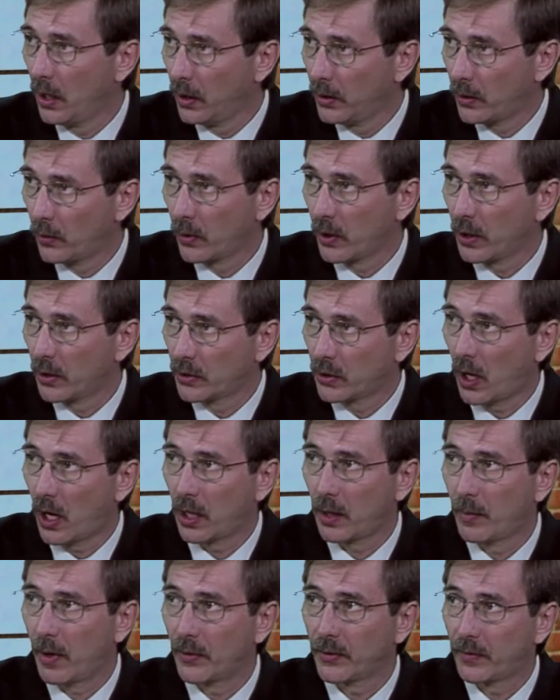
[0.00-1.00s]
that we're going to talk
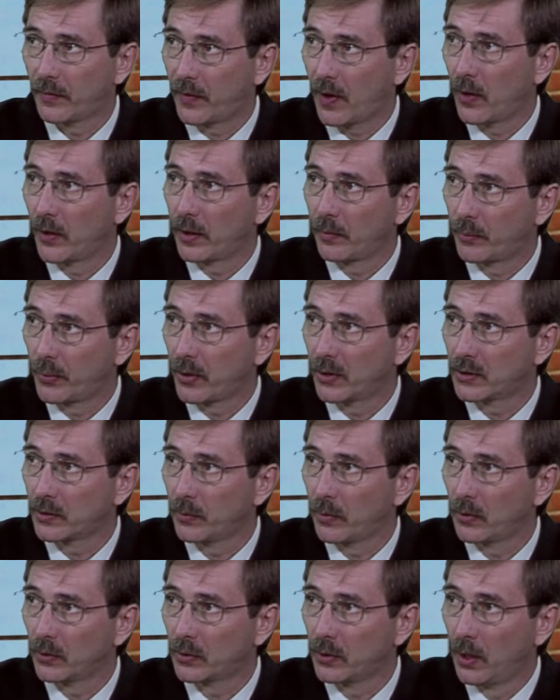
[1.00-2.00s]
about the founding
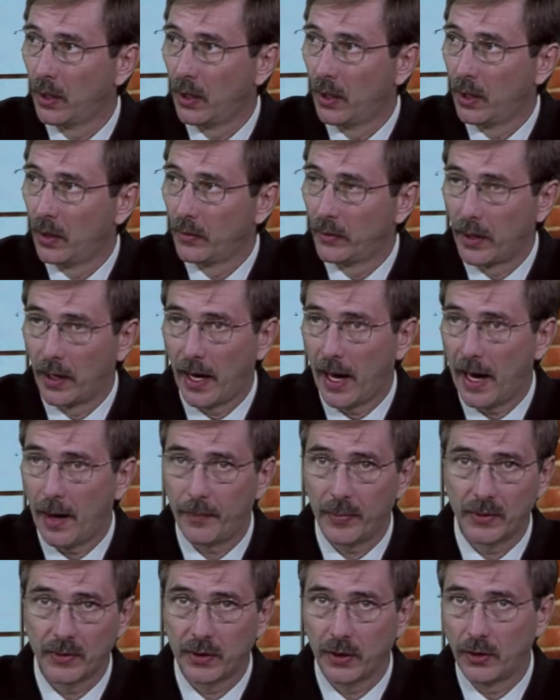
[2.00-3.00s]
principles that
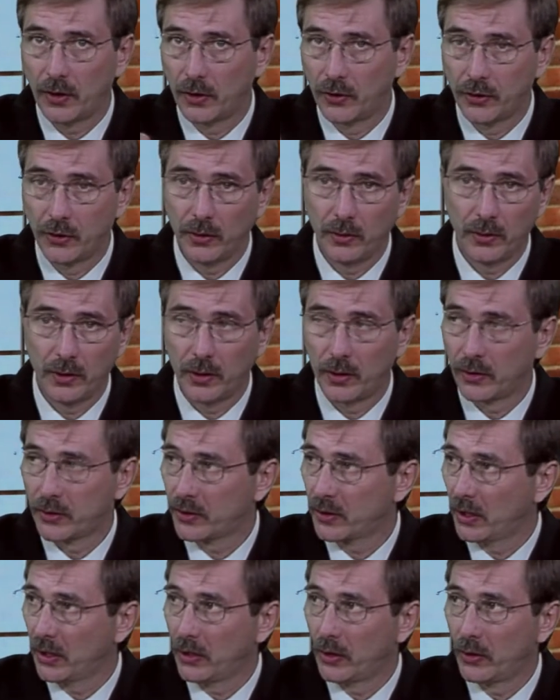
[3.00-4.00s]
happens in your junior or
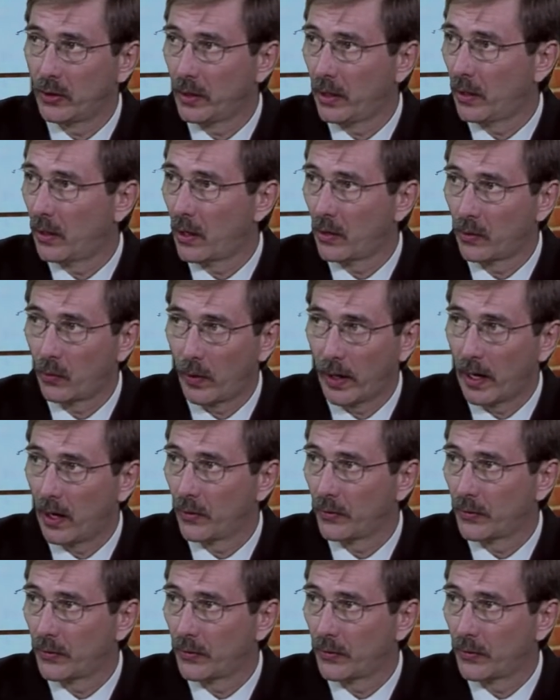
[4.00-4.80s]
senior year on the way out the